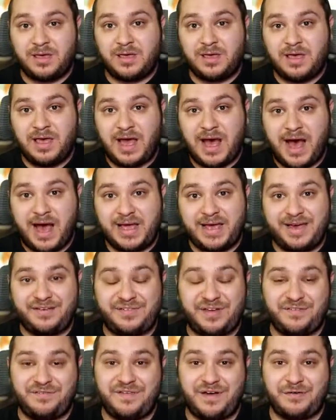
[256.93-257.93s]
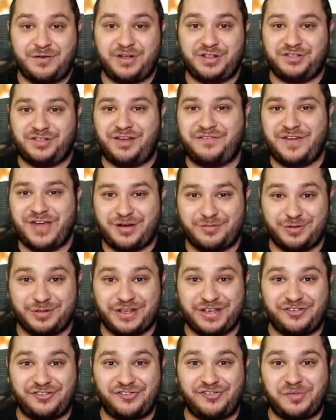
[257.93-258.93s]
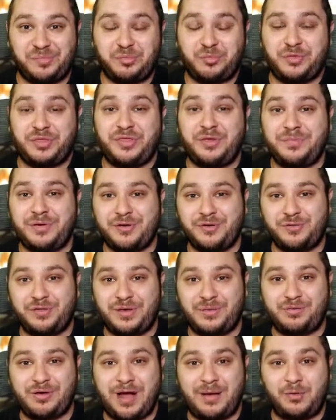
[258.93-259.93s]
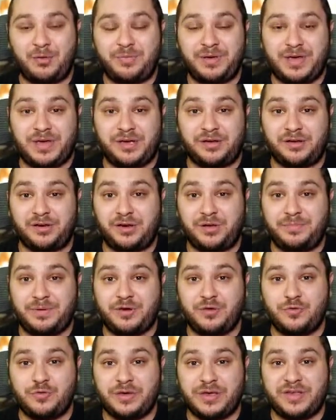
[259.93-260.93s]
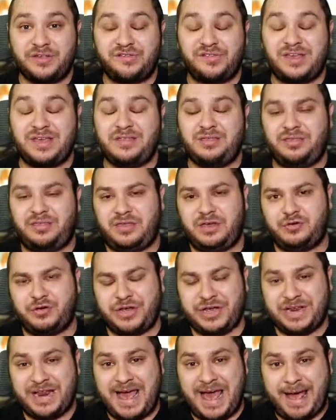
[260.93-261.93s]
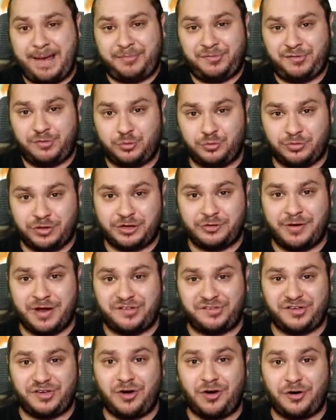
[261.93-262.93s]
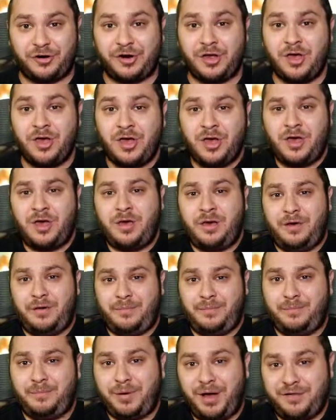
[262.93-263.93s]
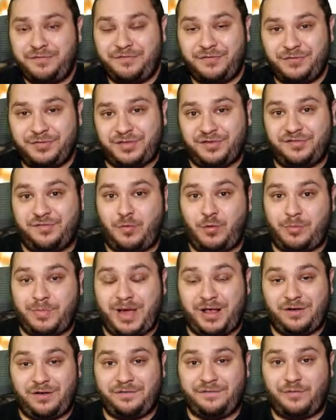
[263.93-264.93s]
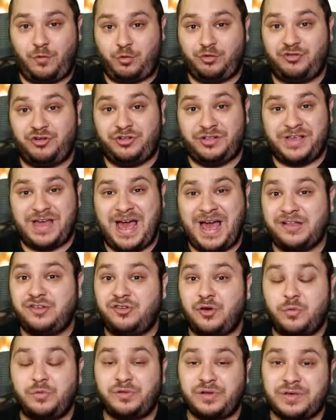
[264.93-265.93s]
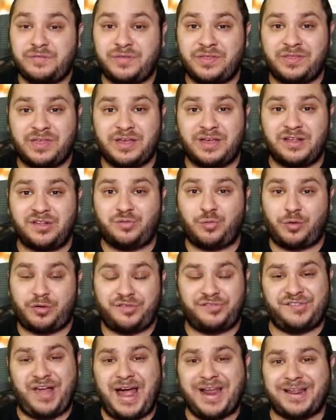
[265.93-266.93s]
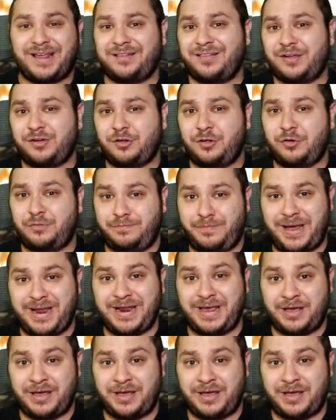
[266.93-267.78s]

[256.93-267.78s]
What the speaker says: I have a very love-hate relationship with Nibiru the Primal Being. Nibiru is, in theory, an absolutely crazy card, but for this format, unfortunately, I don't even think it's worth siding, let alone maining.